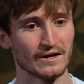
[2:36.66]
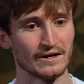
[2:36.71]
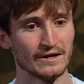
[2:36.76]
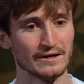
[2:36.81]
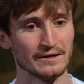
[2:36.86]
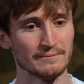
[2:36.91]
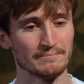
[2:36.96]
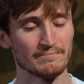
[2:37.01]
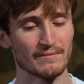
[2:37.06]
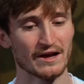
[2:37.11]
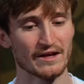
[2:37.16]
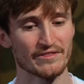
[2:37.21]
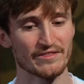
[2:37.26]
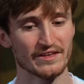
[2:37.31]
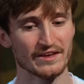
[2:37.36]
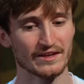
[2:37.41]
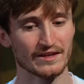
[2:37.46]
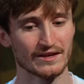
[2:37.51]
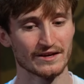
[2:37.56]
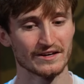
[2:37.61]
I
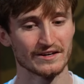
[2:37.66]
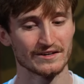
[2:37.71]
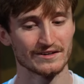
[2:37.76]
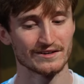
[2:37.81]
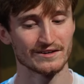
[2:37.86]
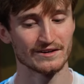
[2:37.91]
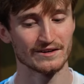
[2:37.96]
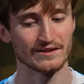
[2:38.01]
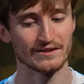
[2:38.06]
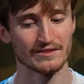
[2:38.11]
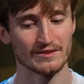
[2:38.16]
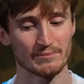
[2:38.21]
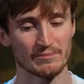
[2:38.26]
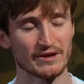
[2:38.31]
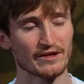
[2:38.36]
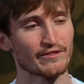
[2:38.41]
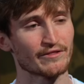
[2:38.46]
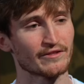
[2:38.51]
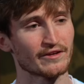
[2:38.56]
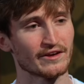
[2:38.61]
think the
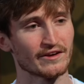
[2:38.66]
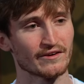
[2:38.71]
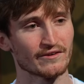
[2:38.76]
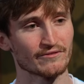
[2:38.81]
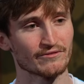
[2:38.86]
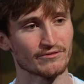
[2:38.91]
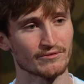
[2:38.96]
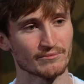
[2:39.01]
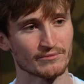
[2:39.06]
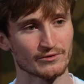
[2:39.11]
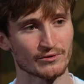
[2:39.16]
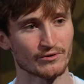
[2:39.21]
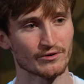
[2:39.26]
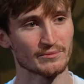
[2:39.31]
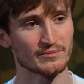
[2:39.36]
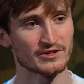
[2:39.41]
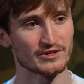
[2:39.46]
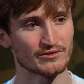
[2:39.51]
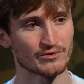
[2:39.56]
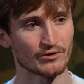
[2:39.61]
big thing from
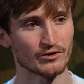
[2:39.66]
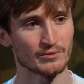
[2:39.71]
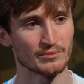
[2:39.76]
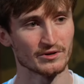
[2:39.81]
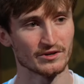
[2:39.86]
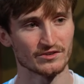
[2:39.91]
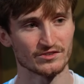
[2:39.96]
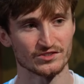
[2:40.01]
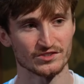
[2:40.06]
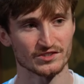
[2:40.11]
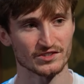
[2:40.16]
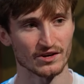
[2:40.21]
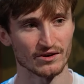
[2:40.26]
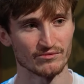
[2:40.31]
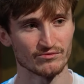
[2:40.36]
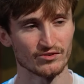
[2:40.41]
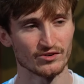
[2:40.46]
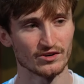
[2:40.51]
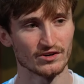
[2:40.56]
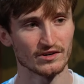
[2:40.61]
tournament to tournament is just
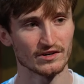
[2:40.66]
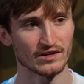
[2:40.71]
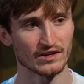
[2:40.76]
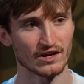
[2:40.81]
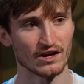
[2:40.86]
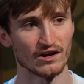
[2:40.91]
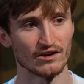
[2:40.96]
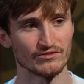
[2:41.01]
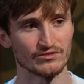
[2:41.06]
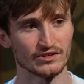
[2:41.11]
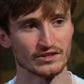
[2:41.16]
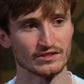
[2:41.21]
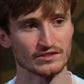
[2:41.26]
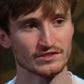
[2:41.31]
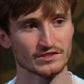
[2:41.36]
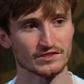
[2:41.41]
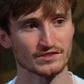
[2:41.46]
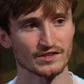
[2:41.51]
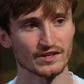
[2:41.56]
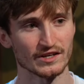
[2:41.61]
comfort and
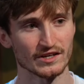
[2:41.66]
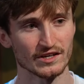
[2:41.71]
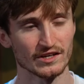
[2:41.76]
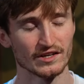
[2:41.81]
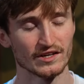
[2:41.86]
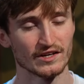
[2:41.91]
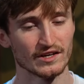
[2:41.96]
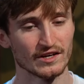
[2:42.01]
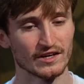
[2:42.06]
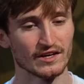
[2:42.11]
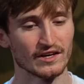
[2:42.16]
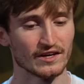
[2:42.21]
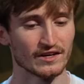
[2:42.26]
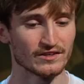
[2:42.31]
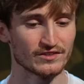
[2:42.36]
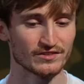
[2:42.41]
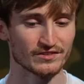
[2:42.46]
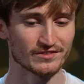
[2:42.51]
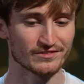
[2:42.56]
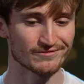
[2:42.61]
confidence. Like,
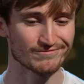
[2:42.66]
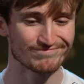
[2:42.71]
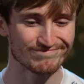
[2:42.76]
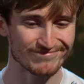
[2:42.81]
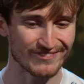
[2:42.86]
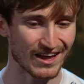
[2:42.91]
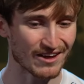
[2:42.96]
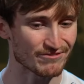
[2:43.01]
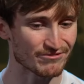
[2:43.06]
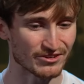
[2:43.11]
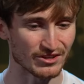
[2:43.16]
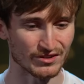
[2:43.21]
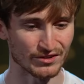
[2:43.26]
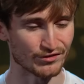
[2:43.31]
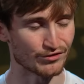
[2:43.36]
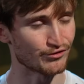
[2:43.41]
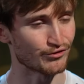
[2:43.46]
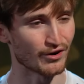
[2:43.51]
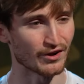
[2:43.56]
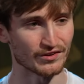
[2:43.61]
just not feeling
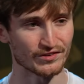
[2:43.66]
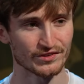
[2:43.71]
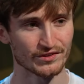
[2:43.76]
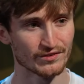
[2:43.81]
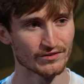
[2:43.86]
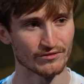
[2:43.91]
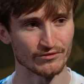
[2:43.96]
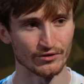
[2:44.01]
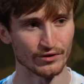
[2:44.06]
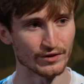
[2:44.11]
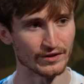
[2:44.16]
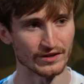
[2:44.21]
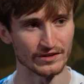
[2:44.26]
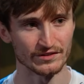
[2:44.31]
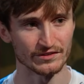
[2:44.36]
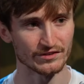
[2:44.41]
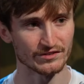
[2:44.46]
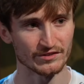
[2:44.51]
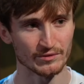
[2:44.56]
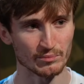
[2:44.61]
stressed, really.
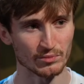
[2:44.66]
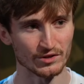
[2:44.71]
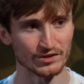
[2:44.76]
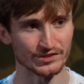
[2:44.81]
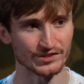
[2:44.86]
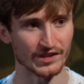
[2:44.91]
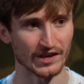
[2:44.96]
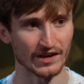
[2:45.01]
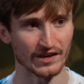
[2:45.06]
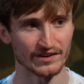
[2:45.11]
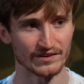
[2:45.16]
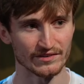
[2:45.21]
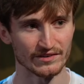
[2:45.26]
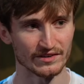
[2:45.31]
It's as simple as that.